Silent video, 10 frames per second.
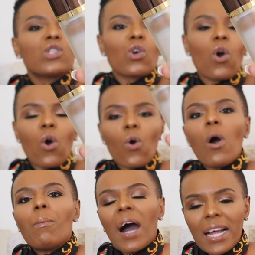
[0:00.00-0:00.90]

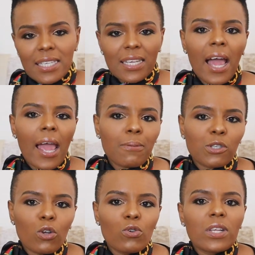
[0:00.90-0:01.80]
So, but I
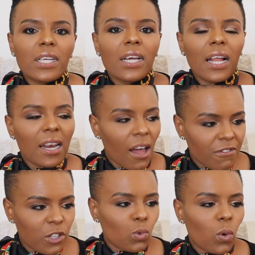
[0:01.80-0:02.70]
absolutely
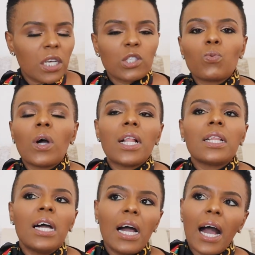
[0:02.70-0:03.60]
love this one as
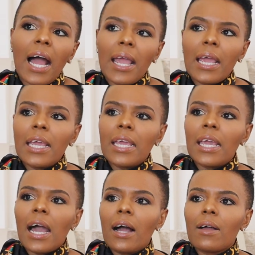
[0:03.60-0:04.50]
well.
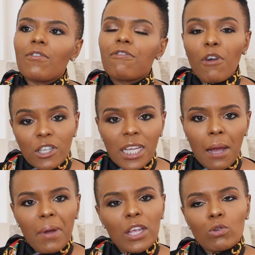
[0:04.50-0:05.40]
First
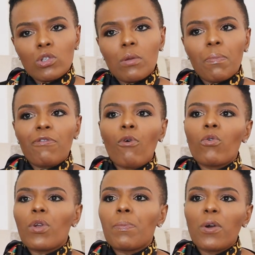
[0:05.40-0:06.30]
time I used it
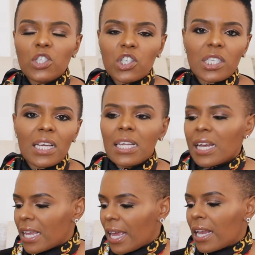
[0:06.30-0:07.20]
before repurchasing it
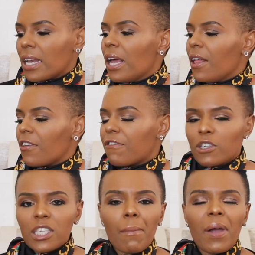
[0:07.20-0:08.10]
again. The
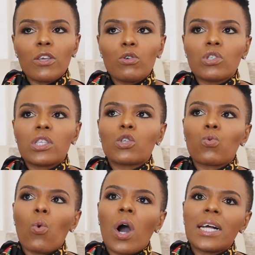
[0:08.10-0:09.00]
first time I used
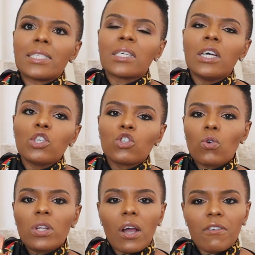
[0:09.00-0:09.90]
it was
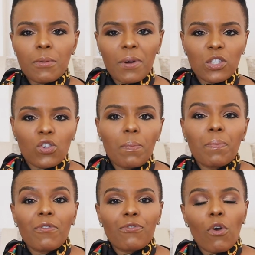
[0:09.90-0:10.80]
shortly after my
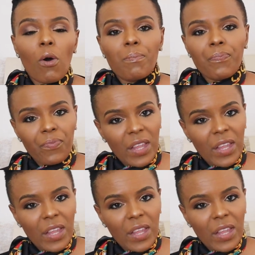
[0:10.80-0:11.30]
trip from